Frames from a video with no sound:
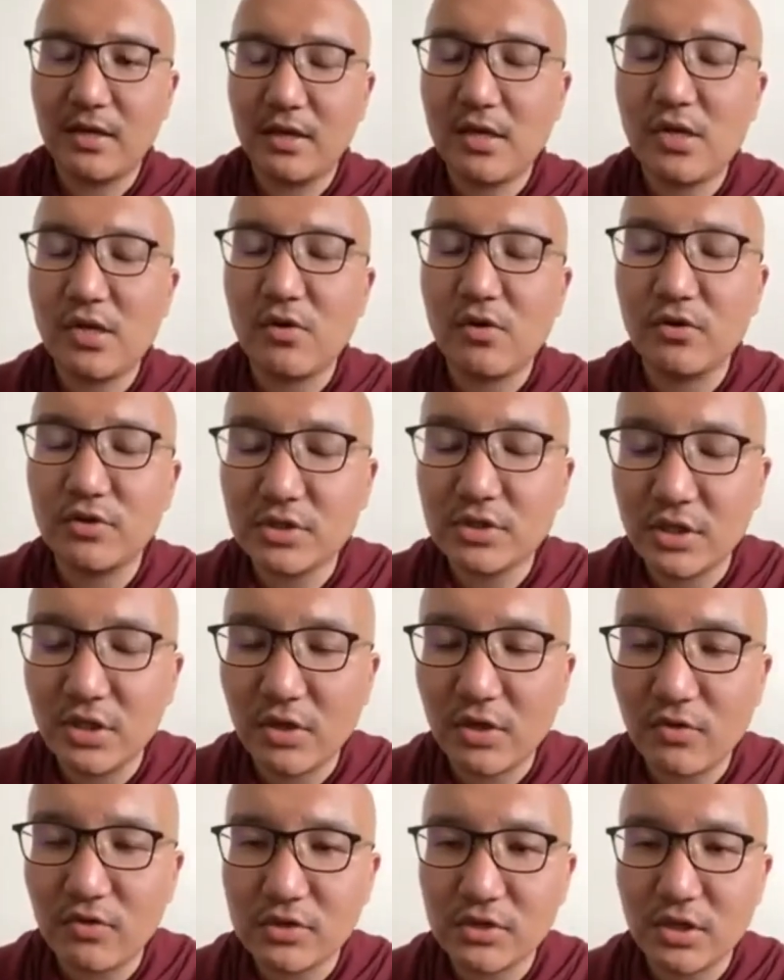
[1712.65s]
eons and
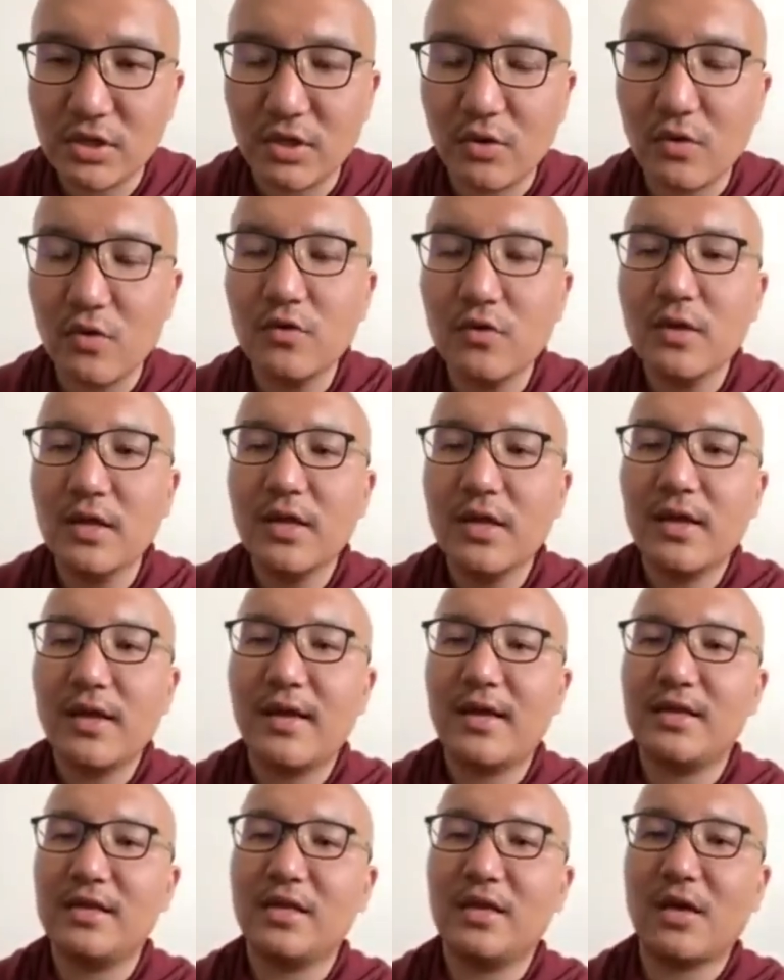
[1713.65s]
eons ago,
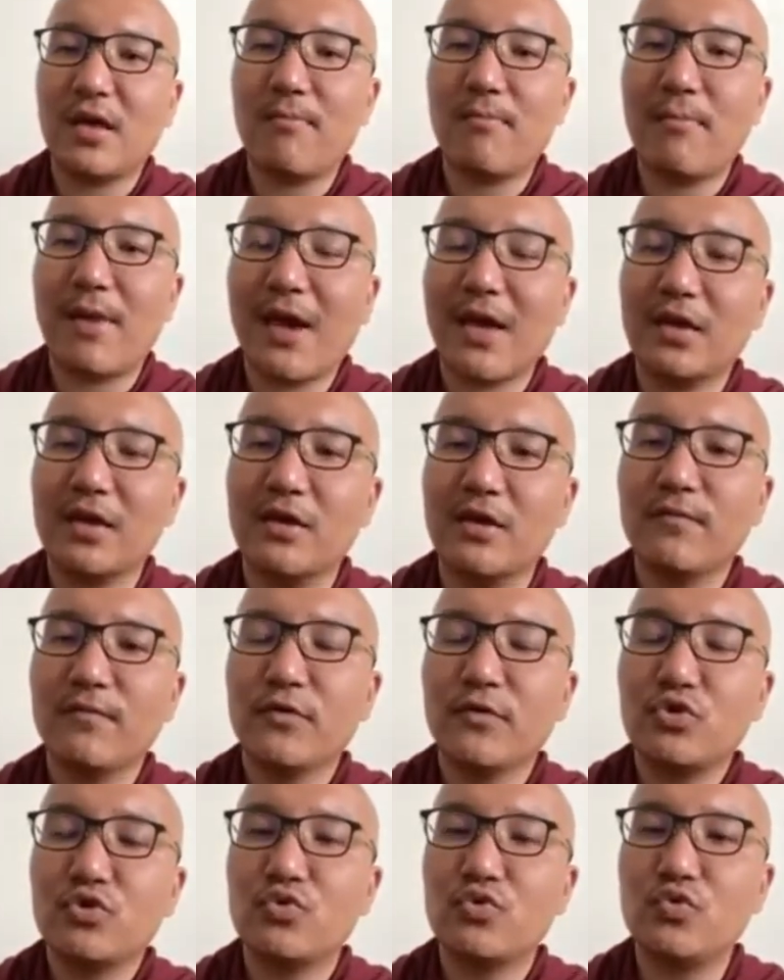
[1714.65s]
and he came back
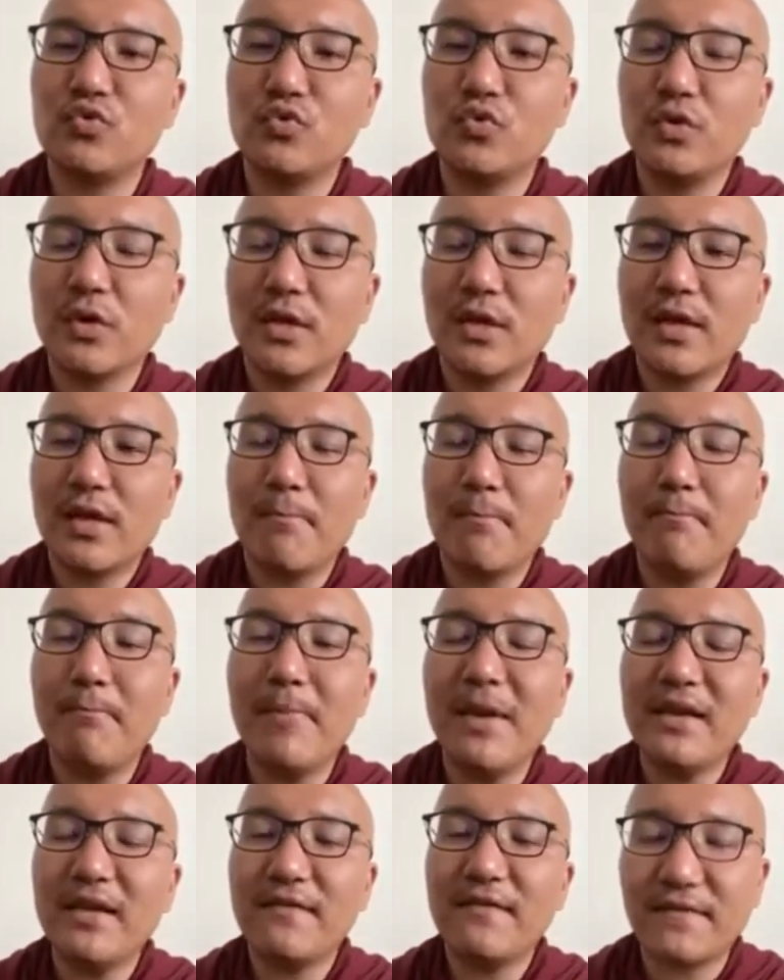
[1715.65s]
to
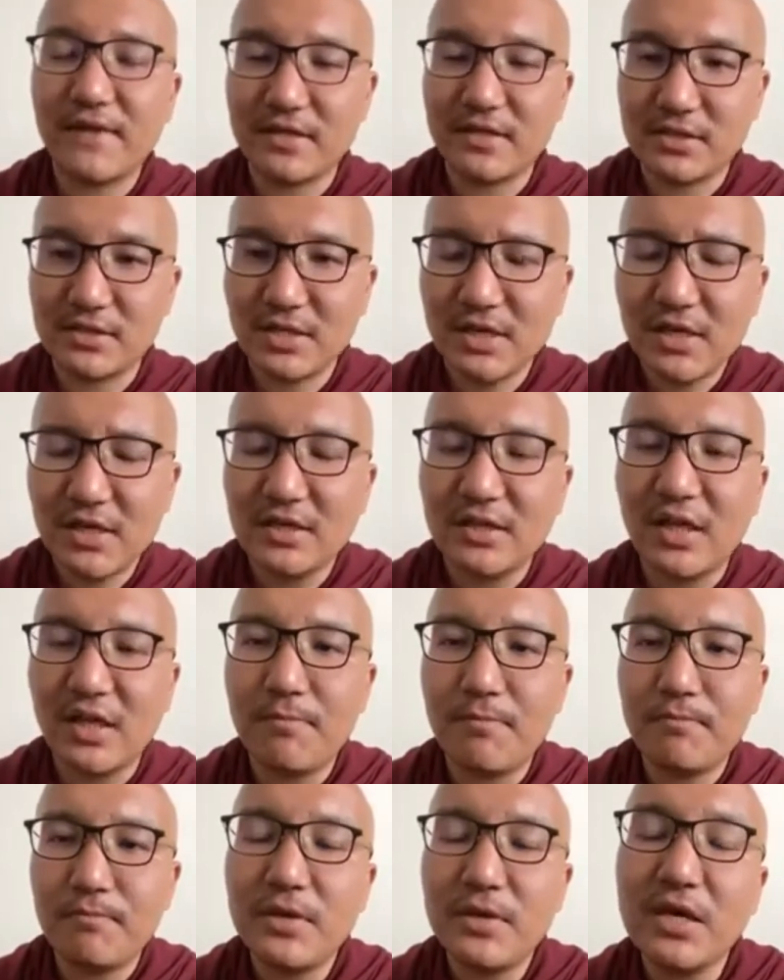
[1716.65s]
manifest the
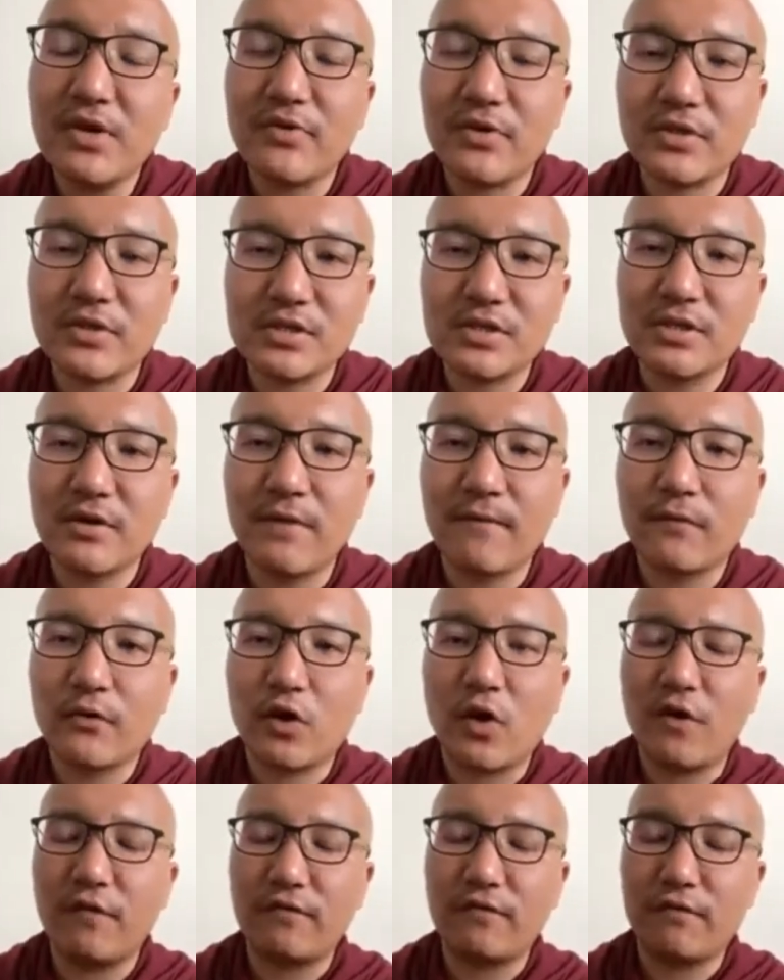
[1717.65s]
appearance
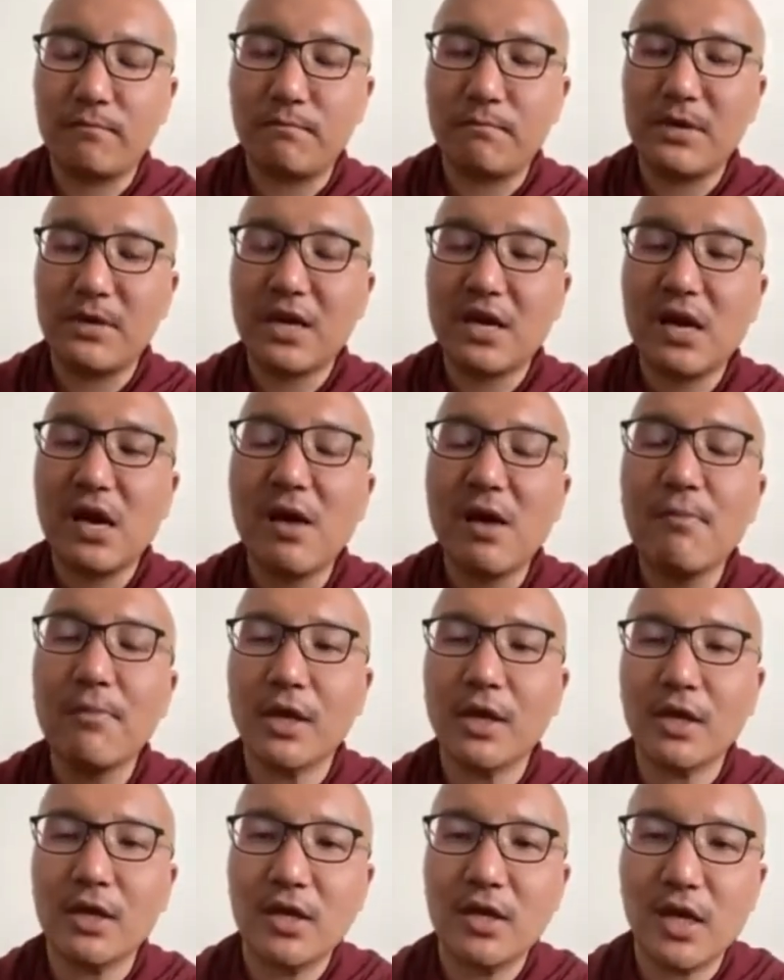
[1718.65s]
of
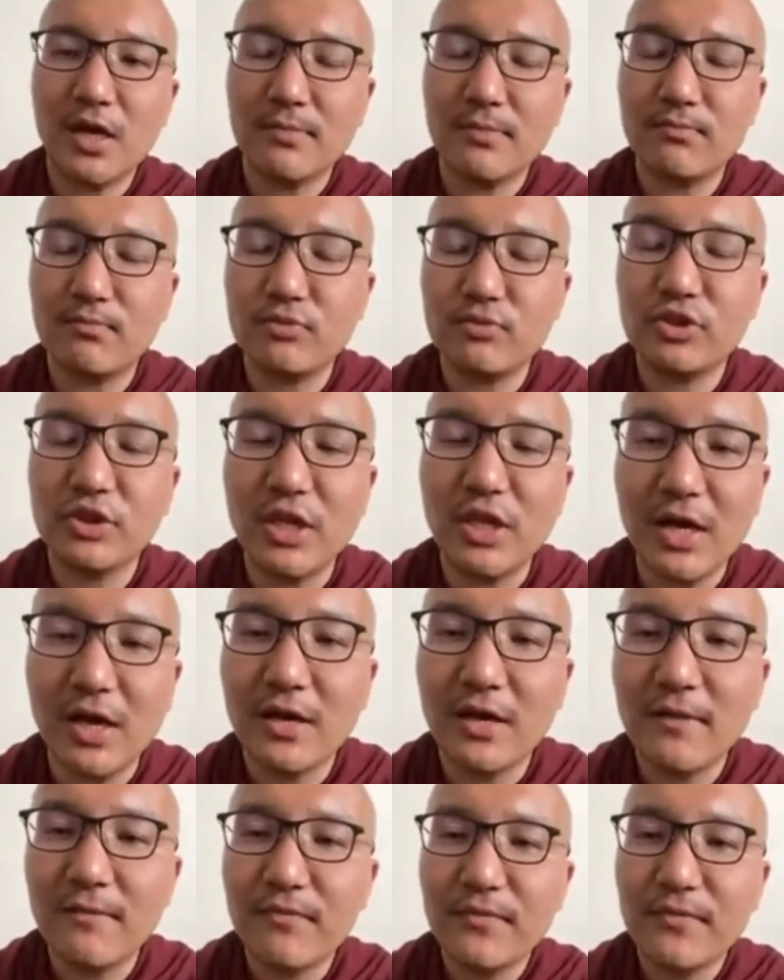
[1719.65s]
becoming a Buddha